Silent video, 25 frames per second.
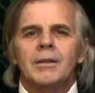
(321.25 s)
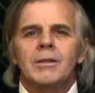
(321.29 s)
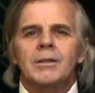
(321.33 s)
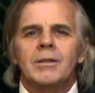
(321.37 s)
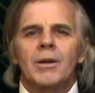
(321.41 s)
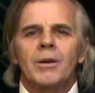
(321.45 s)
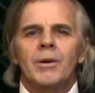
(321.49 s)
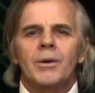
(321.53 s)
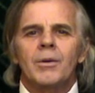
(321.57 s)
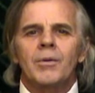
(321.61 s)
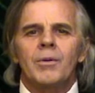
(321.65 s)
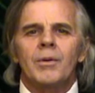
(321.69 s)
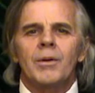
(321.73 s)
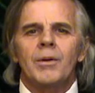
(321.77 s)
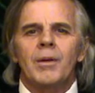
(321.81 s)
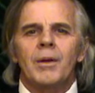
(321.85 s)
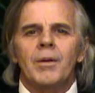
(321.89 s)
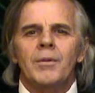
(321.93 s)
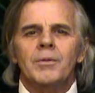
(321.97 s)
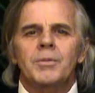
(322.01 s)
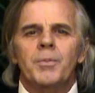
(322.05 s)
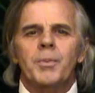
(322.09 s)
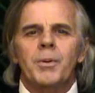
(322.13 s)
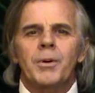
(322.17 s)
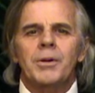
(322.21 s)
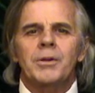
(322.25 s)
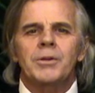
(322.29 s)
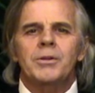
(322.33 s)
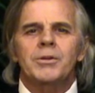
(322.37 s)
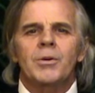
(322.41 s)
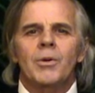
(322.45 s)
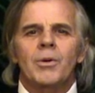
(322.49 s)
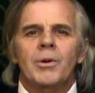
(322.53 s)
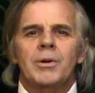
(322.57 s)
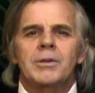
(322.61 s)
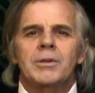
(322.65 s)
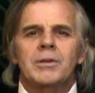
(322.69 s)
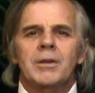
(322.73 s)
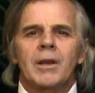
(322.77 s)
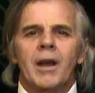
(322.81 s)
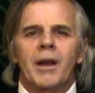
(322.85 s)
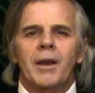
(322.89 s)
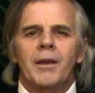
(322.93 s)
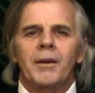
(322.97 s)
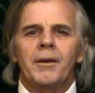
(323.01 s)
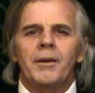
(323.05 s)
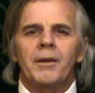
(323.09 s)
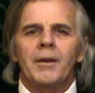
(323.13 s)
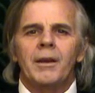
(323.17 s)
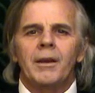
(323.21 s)
So it was pretty
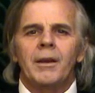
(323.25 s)
short-sighted.